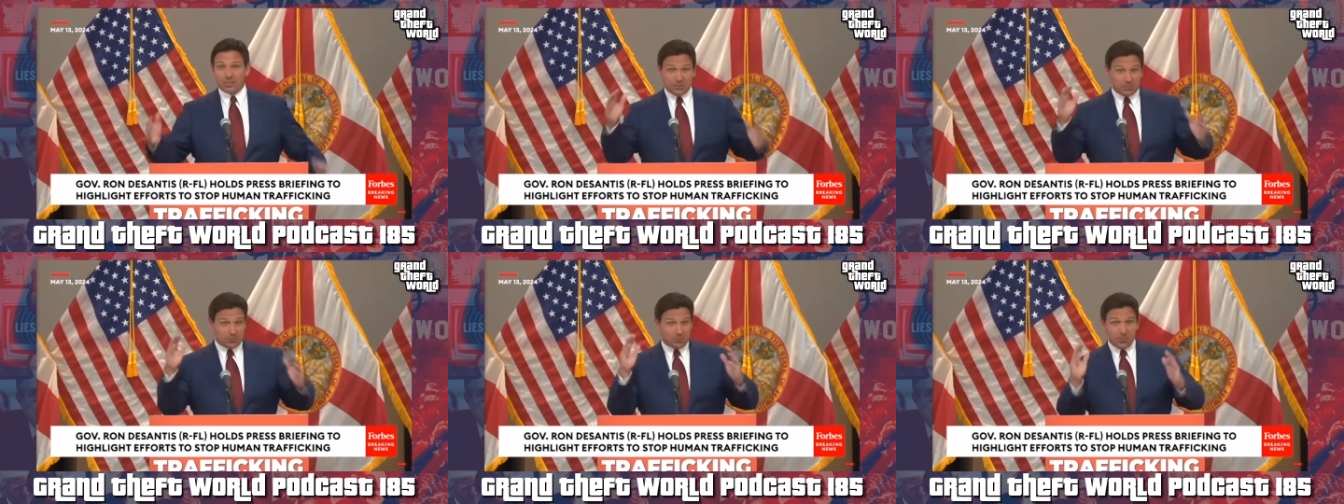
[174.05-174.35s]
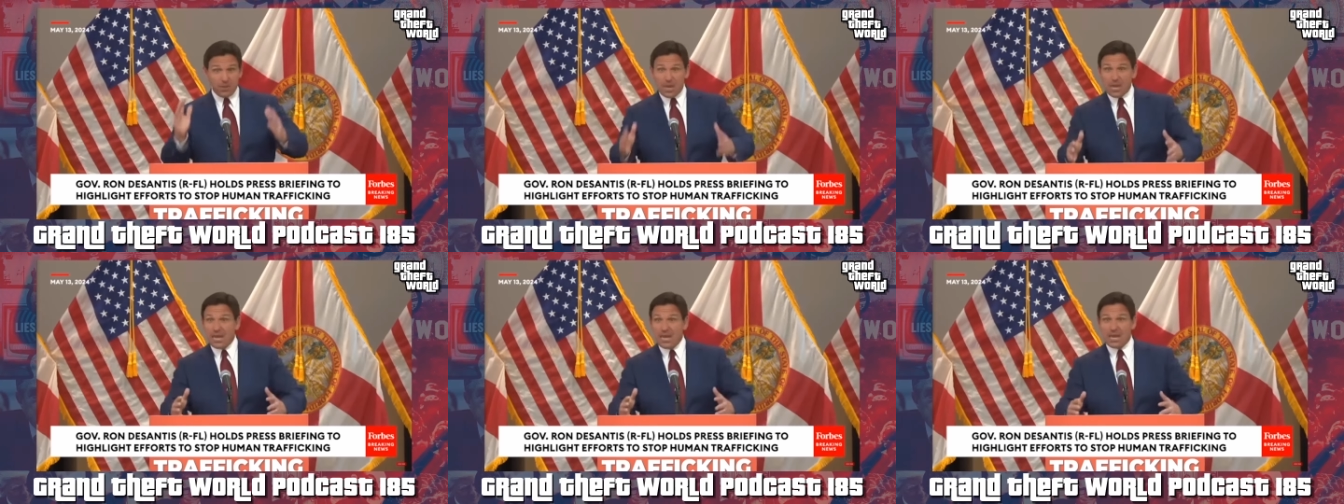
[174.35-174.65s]
It's
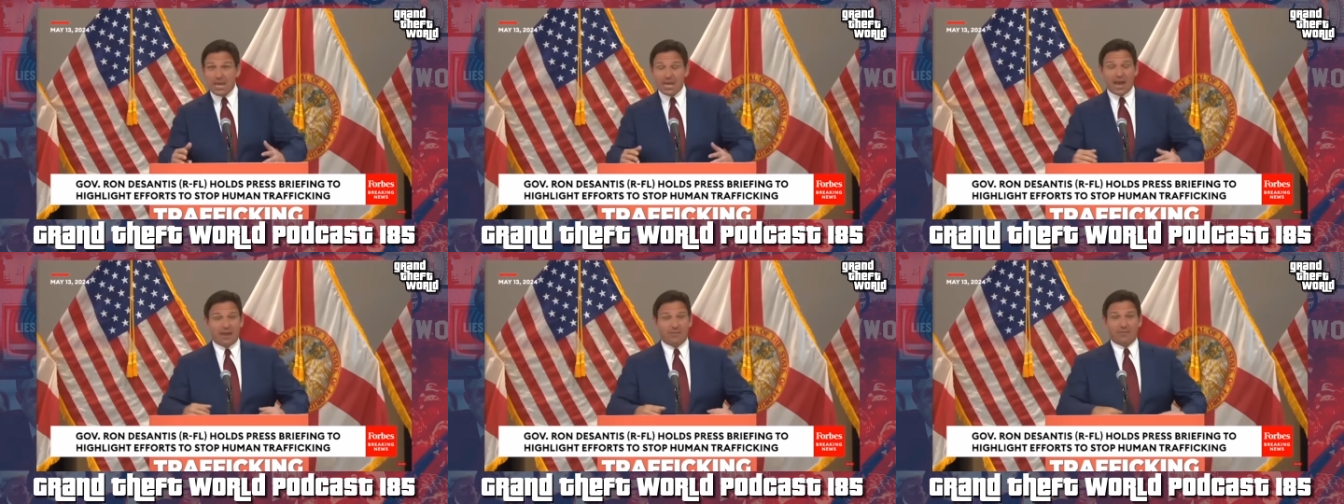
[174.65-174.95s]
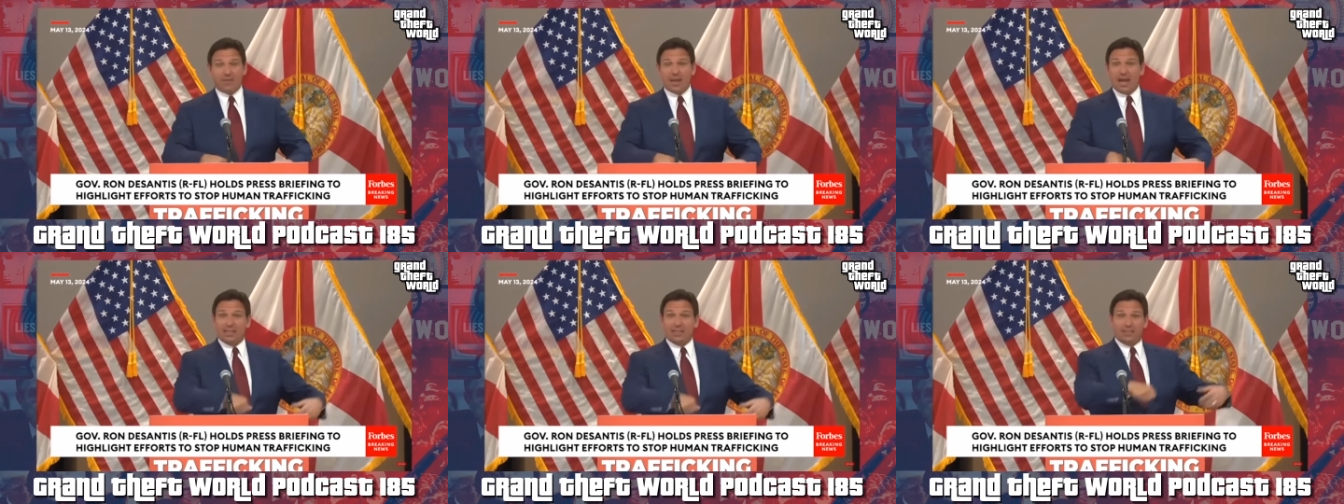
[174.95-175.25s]
me.
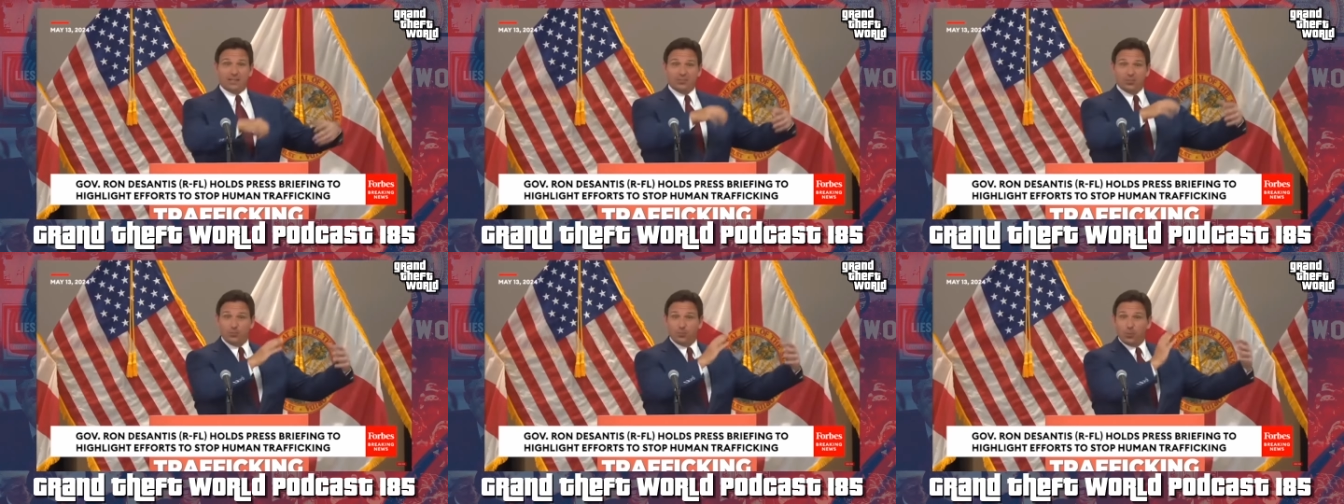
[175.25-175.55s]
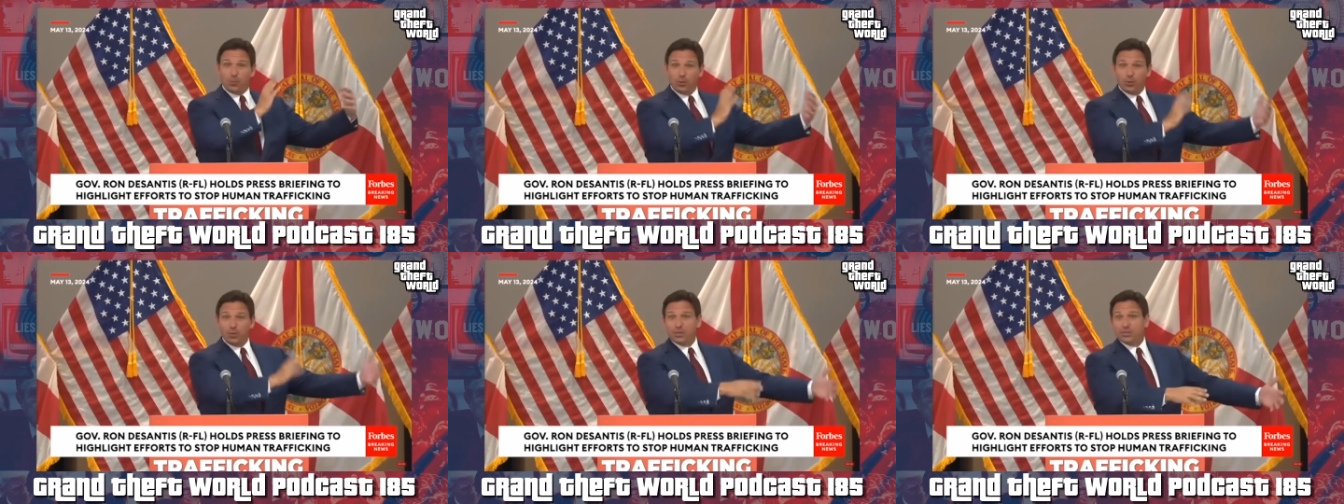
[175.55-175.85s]
I've got the
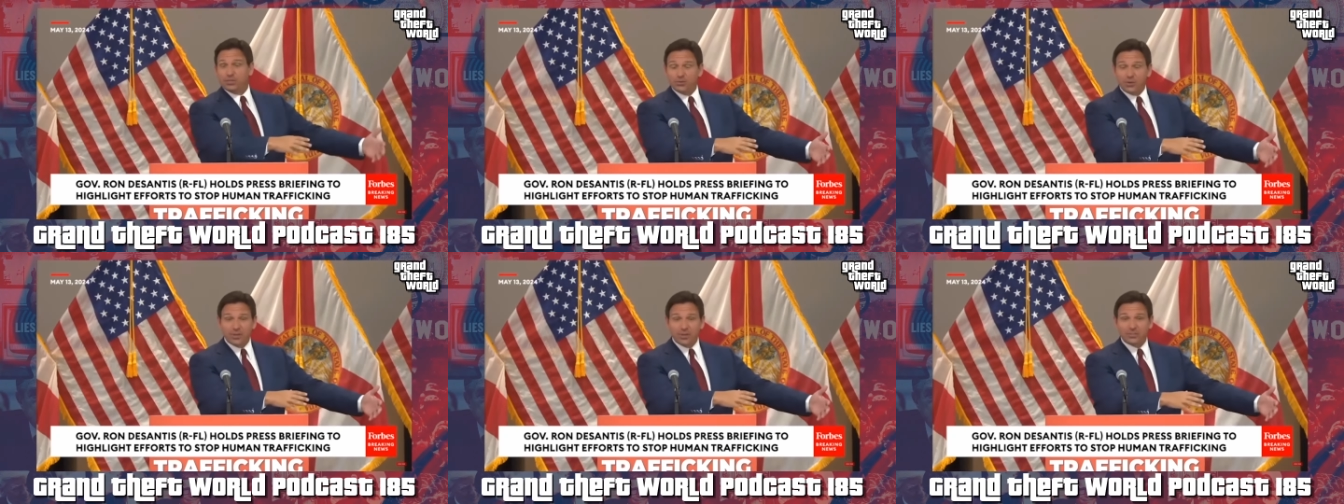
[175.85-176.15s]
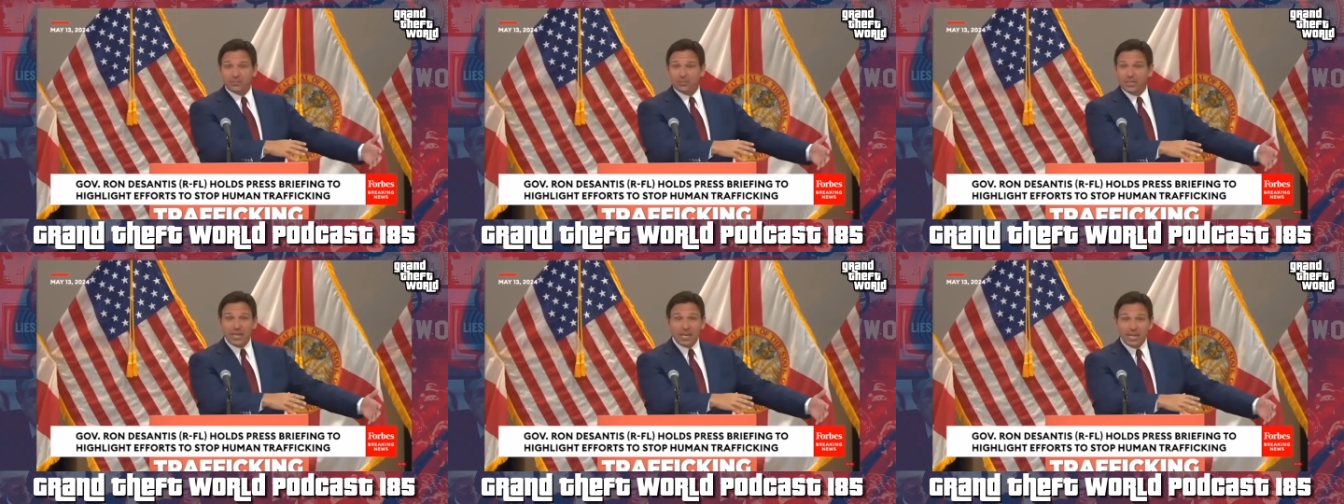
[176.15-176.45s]
board of
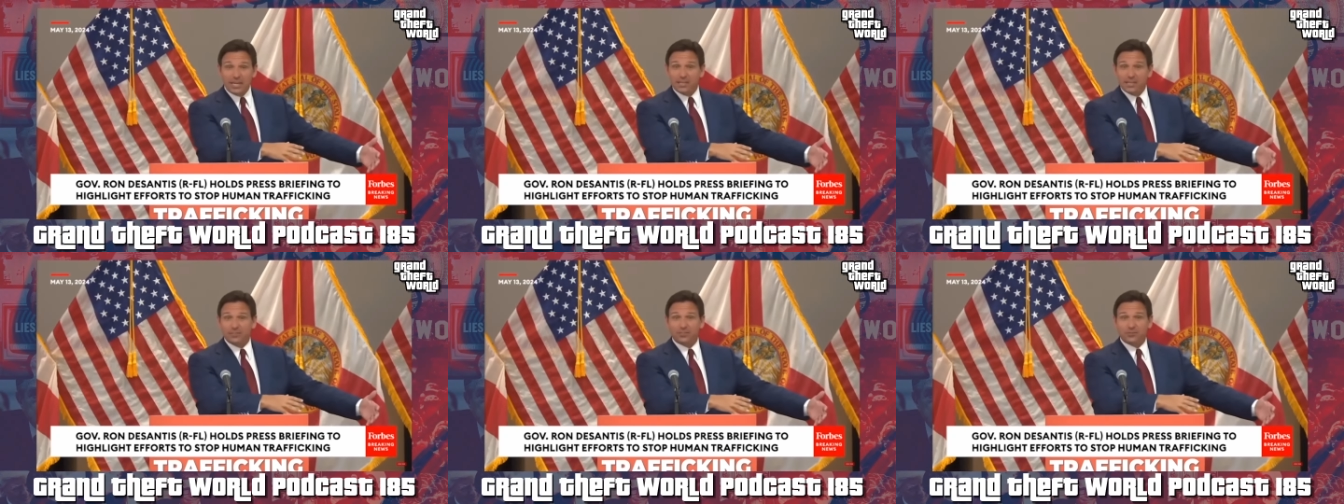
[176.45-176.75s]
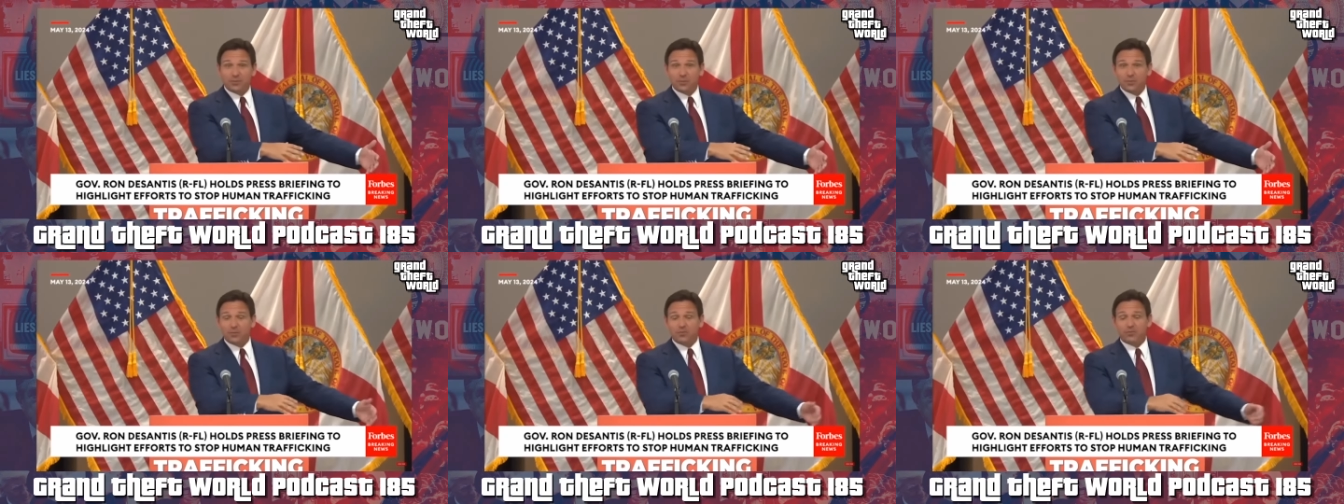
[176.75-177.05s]

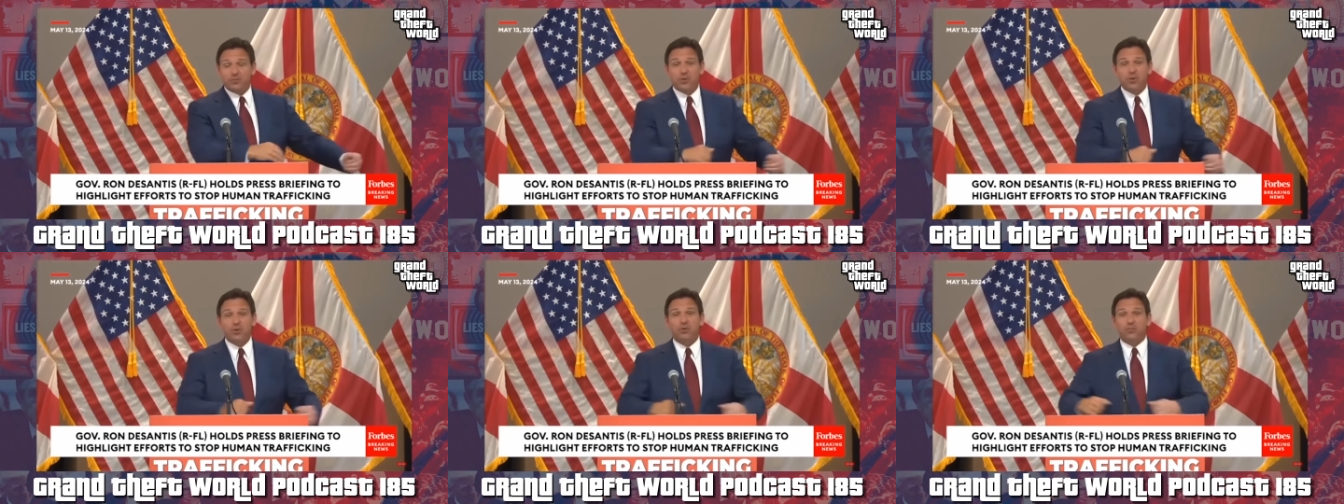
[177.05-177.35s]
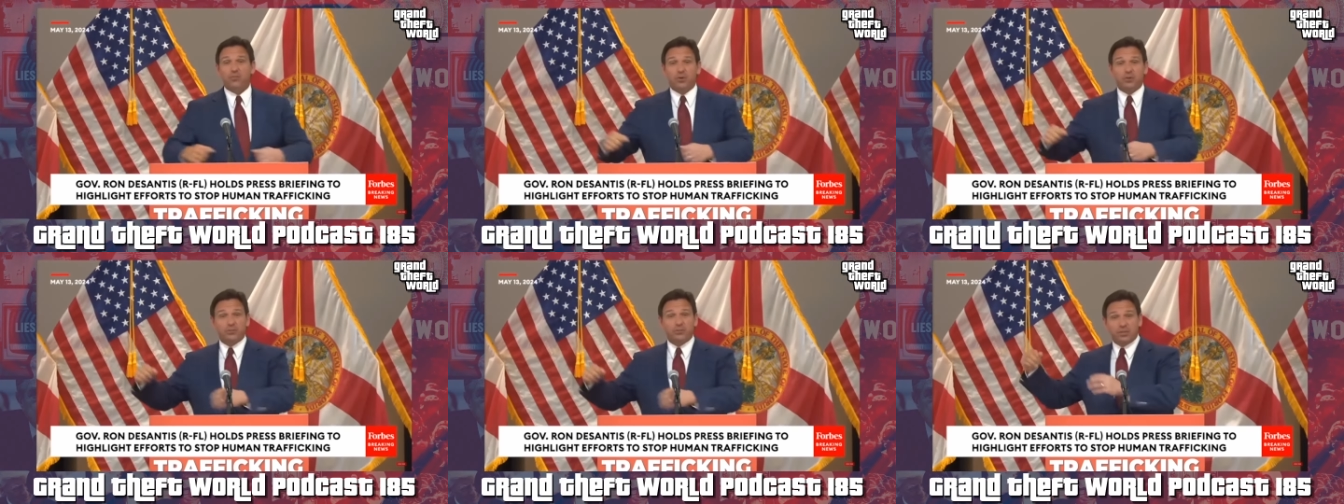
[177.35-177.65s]
trustees from the
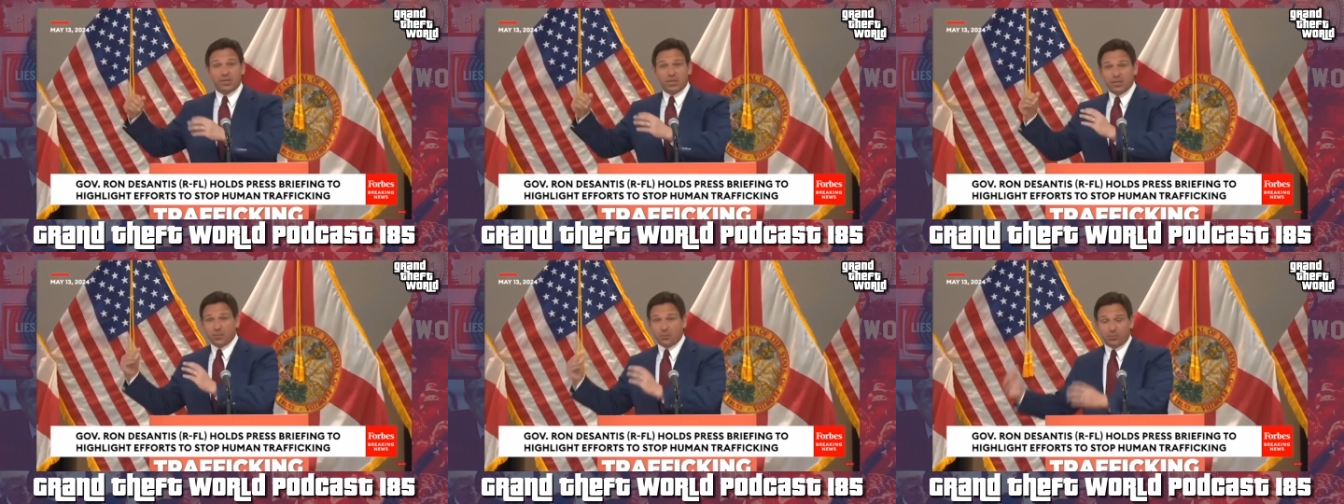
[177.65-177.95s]
university,